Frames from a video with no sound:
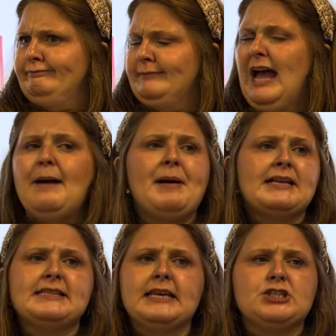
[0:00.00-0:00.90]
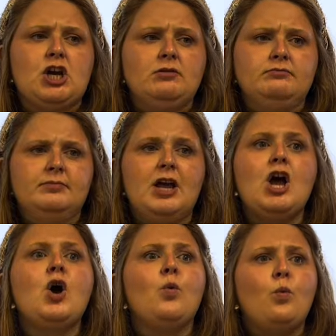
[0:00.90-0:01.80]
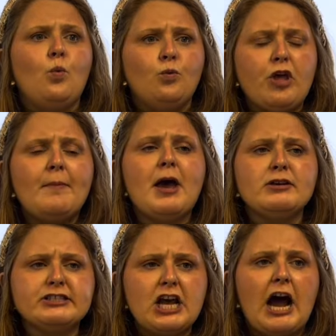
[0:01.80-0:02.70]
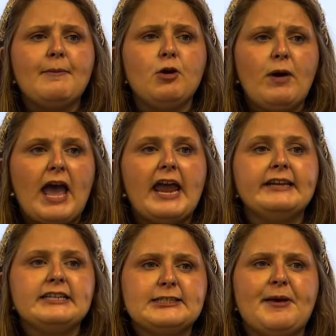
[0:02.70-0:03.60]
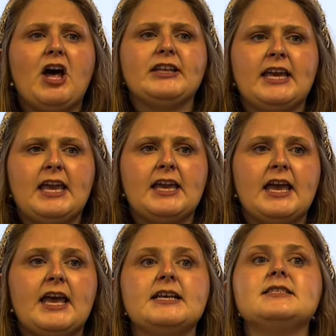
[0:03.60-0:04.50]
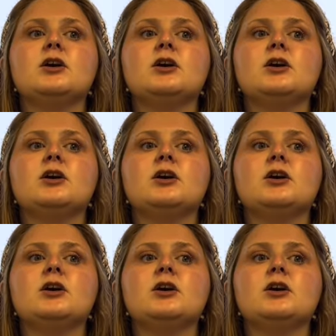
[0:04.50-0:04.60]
I'm about to get y'all. The most common way to spell E is?